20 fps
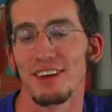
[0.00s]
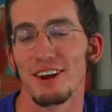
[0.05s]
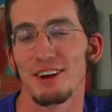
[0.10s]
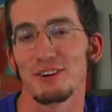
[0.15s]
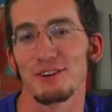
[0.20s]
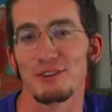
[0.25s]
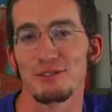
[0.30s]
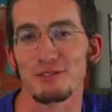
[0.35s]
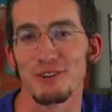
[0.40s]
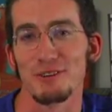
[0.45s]
I
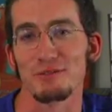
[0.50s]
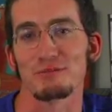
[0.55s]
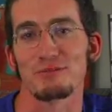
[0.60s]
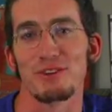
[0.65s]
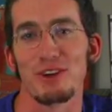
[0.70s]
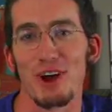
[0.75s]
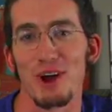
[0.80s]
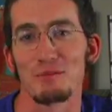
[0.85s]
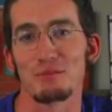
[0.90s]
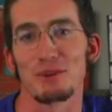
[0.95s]
don't know if
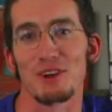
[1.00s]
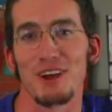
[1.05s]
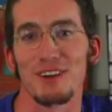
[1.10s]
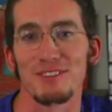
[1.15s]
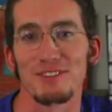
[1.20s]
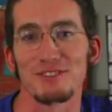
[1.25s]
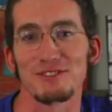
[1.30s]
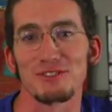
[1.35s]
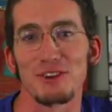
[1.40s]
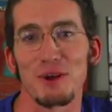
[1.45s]
I've gone
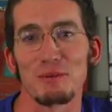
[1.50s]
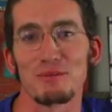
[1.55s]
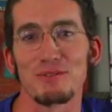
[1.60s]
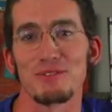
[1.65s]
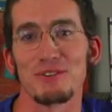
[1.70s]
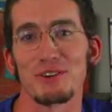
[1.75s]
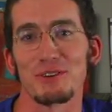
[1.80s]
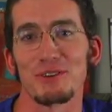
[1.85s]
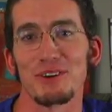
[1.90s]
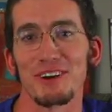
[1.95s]
beyond the scope
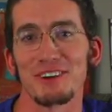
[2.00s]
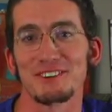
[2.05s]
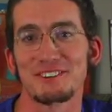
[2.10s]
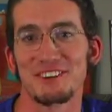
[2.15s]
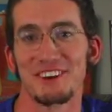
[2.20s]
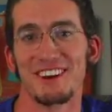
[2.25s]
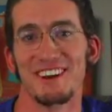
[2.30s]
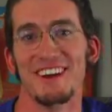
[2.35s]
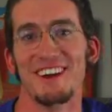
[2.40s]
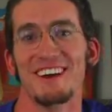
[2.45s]
of your
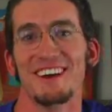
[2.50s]
question.